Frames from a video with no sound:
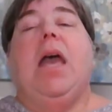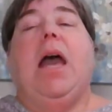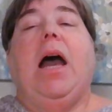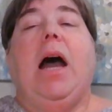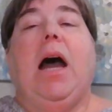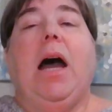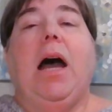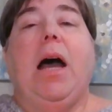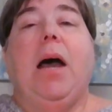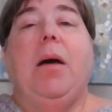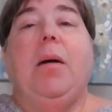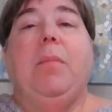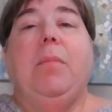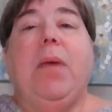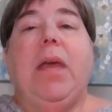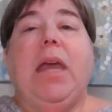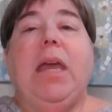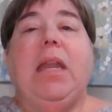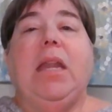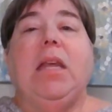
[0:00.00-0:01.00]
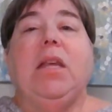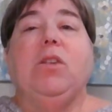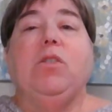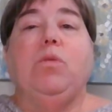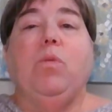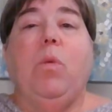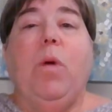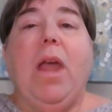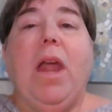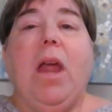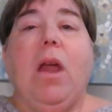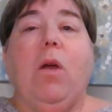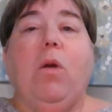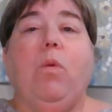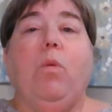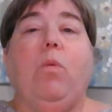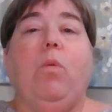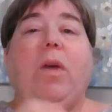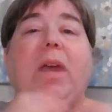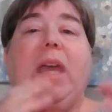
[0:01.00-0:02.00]
It is where
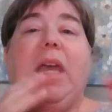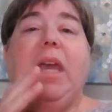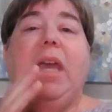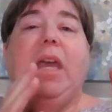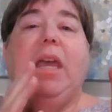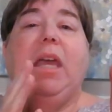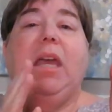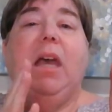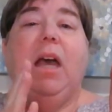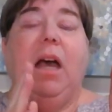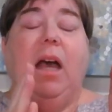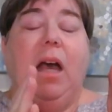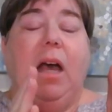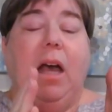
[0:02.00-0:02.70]
we